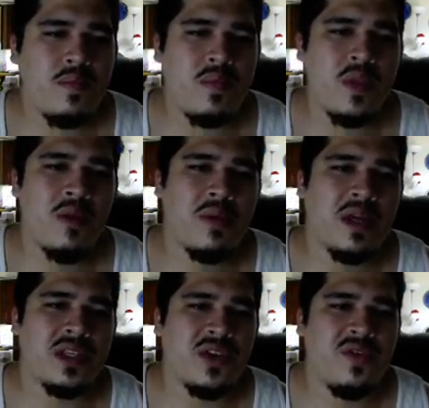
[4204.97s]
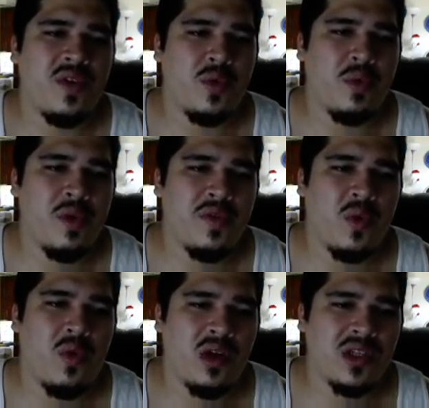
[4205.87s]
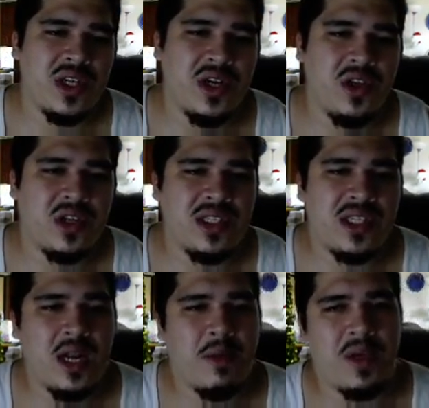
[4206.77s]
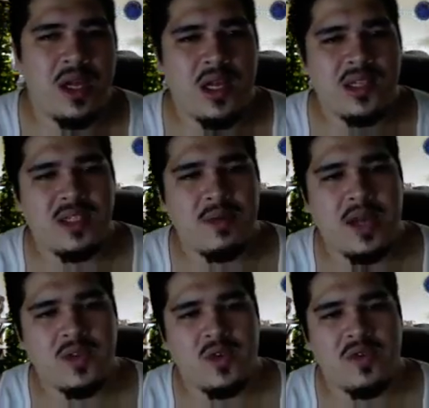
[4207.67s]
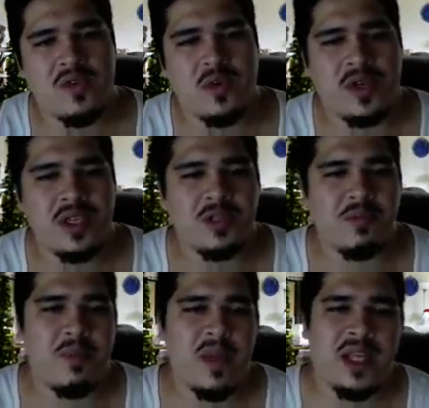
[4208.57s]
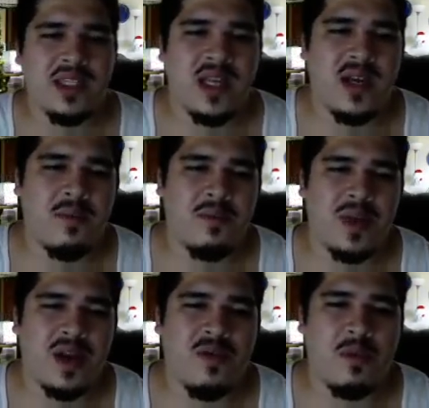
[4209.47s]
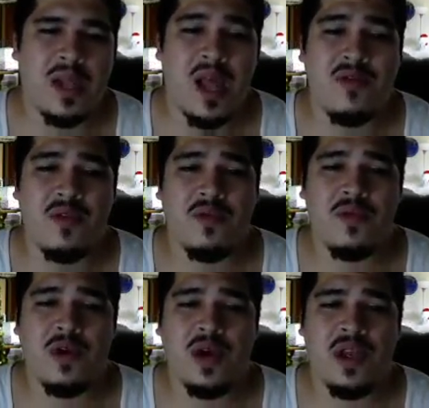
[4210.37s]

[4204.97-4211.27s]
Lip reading: But so if you remove the walls here, you could set up some outdoor flooring as a kind of a platform for it,